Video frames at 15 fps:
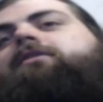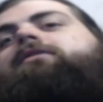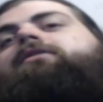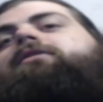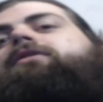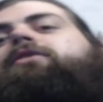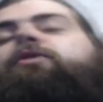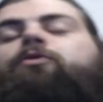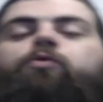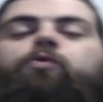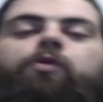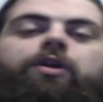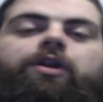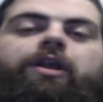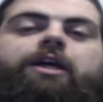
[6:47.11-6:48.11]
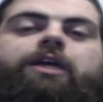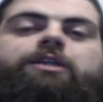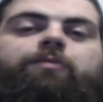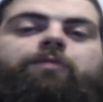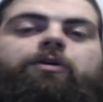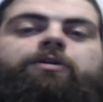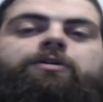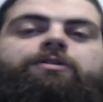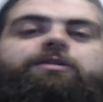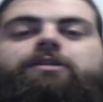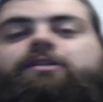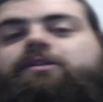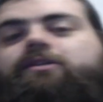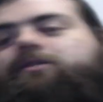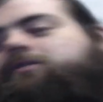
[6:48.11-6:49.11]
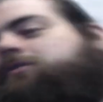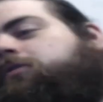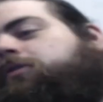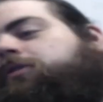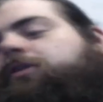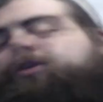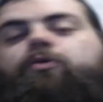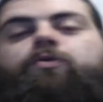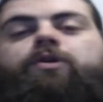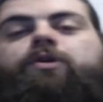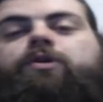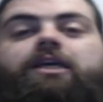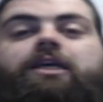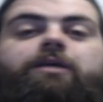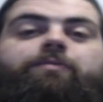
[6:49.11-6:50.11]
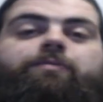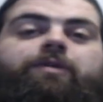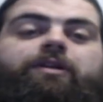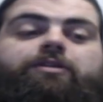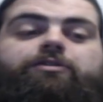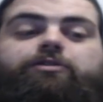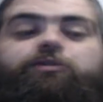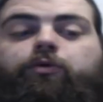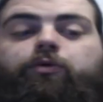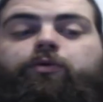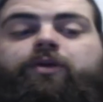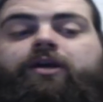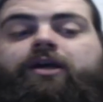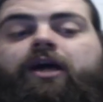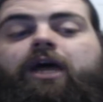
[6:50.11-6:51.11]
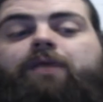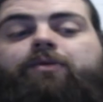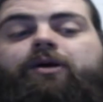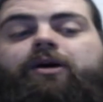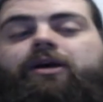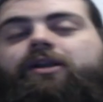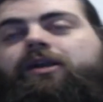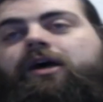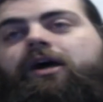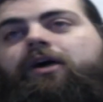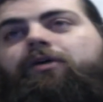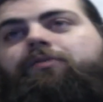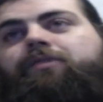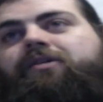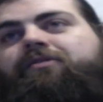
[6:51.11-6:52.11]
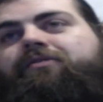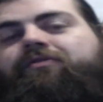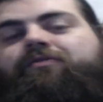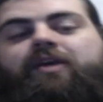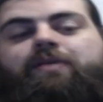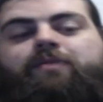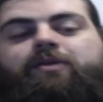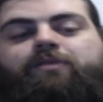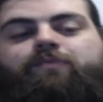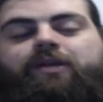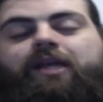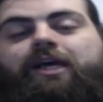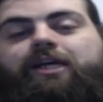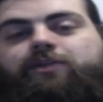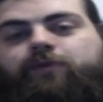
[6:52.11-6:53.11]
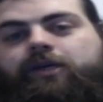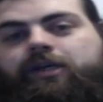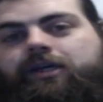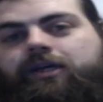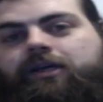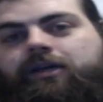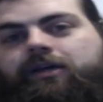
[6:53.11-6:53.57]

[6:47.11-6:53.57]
throw on an Xbox or throw on a game and just throw on a camera and I'll be famous by next week.